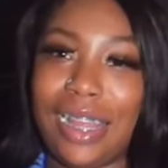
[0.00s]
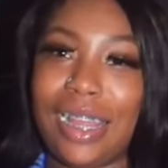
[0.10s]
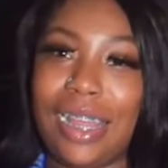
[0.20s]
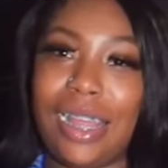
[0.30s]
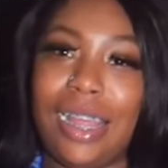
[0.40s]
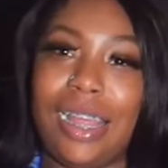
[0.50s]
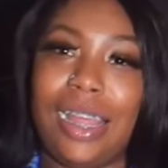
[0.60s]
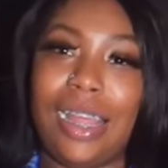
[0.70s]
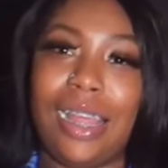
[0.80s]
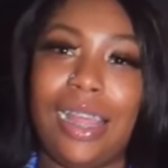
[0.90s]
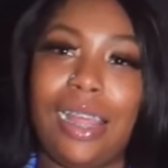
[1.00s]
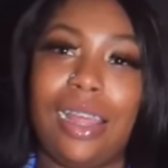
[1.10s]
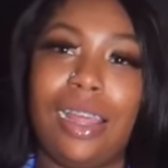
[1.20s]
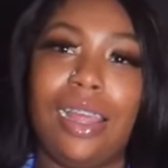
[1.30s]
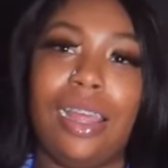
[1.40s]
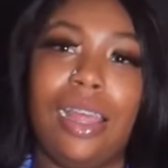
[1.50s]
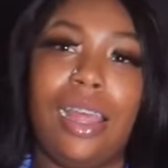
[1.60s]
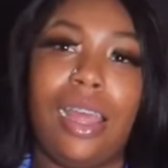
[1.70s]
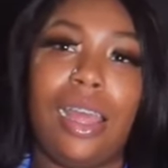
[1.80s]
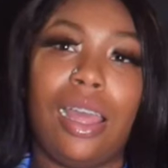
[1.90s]

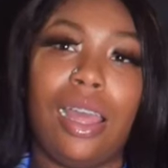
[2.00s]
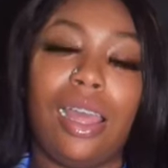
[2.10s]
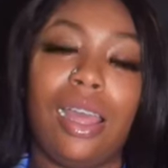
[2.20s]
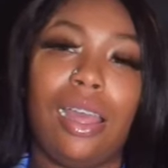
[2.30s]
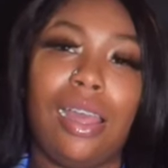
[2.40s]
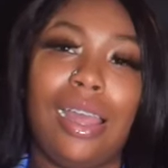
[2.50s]
The person shown says nothing.